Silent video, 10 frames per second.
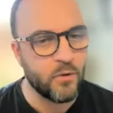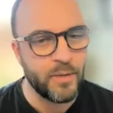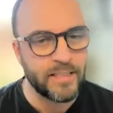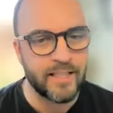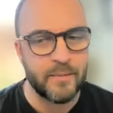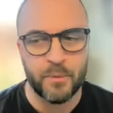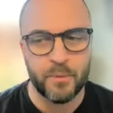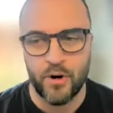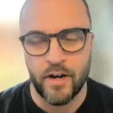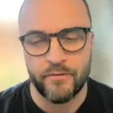a little bit
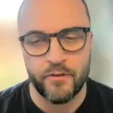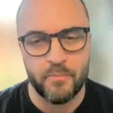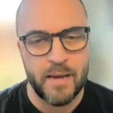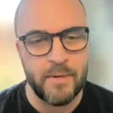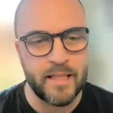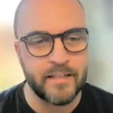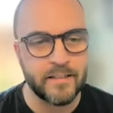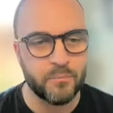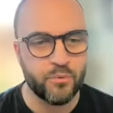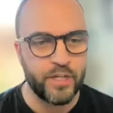sleep deprived, or maybe
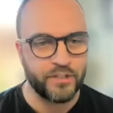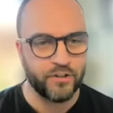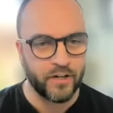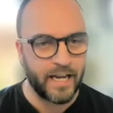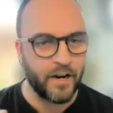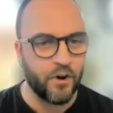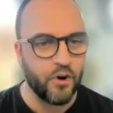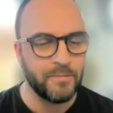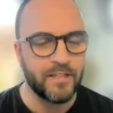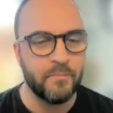there's some pressure at
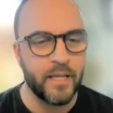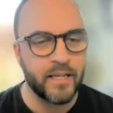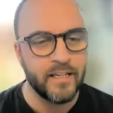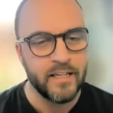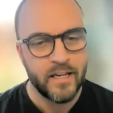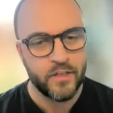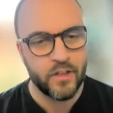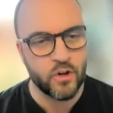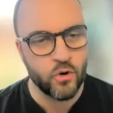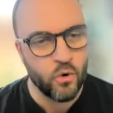home, something
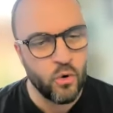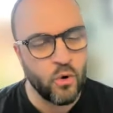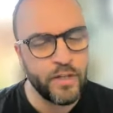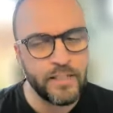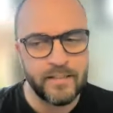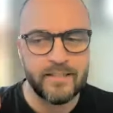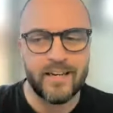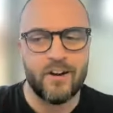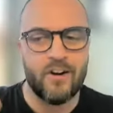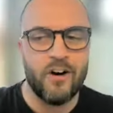that can, all, all these
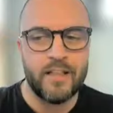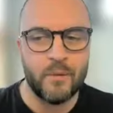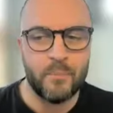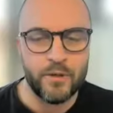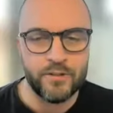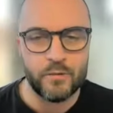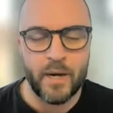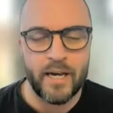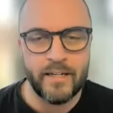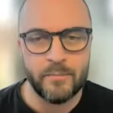things can heighten the
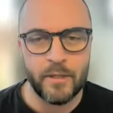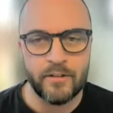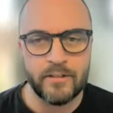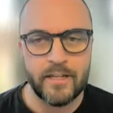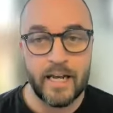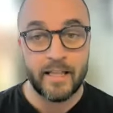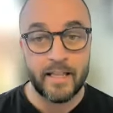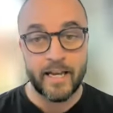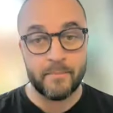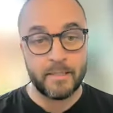person's pain experience. And
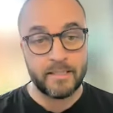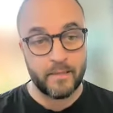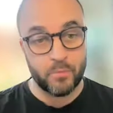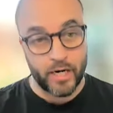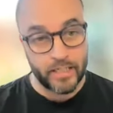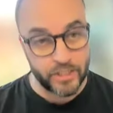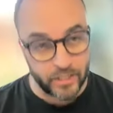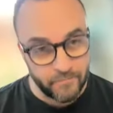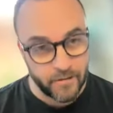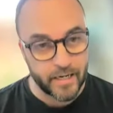then they come and see a
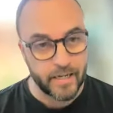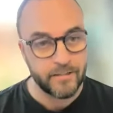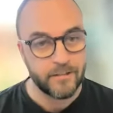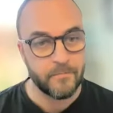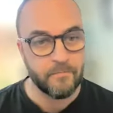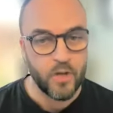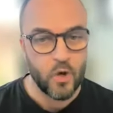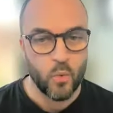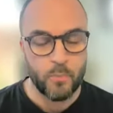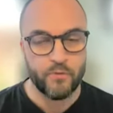practitioner like us.
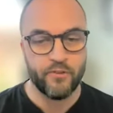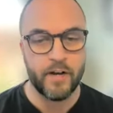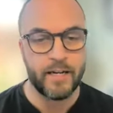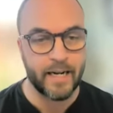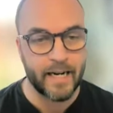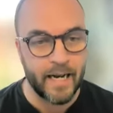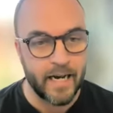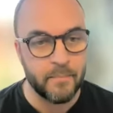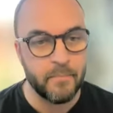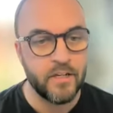We provide a
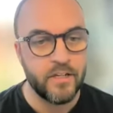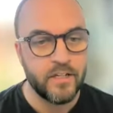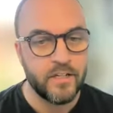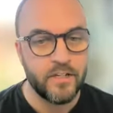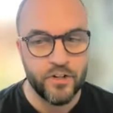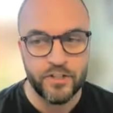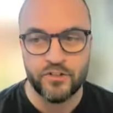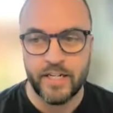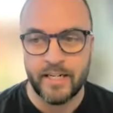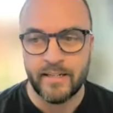calm,
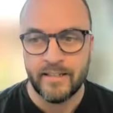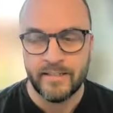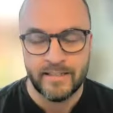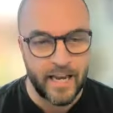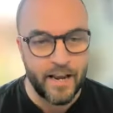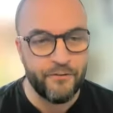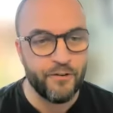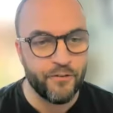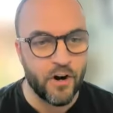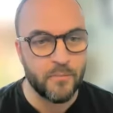nurturing,
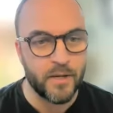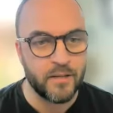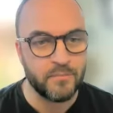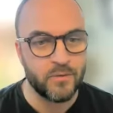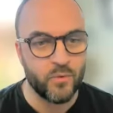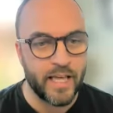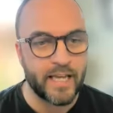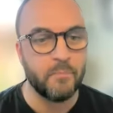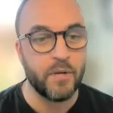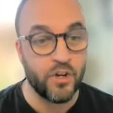safe environment where
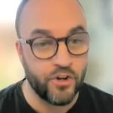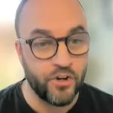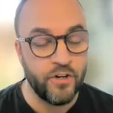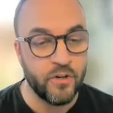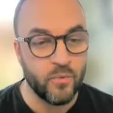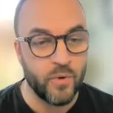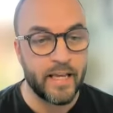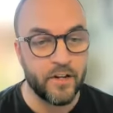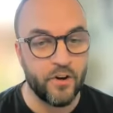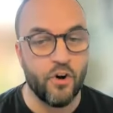they can be heard, where
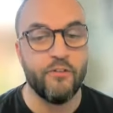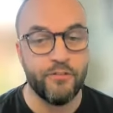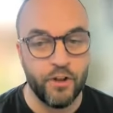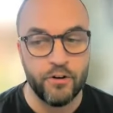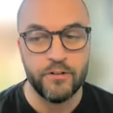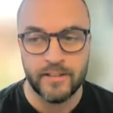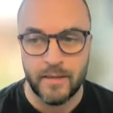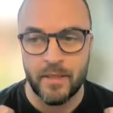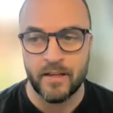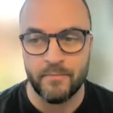they can offload
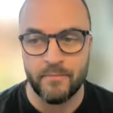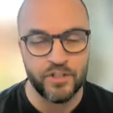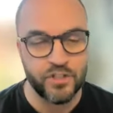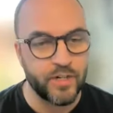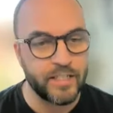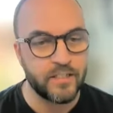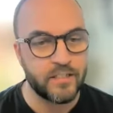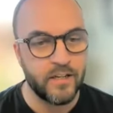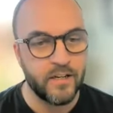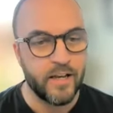some of the, the
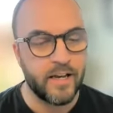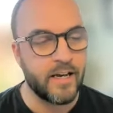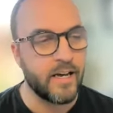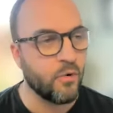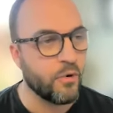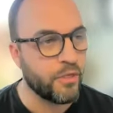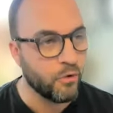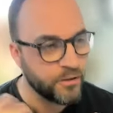stress uh, or